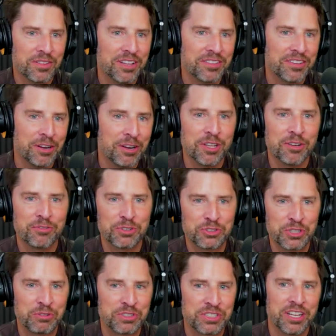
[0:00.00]
at the hair love
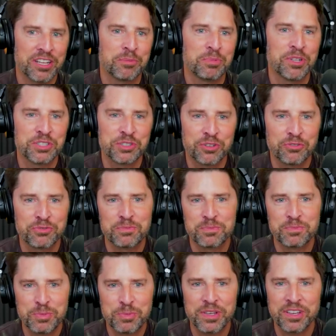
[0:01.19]
retreat which i had the pleasure of
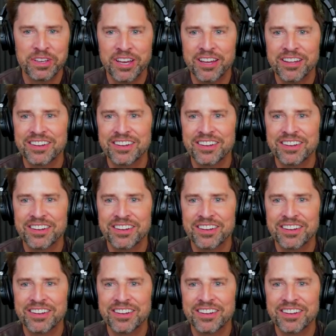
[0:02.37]
speaking at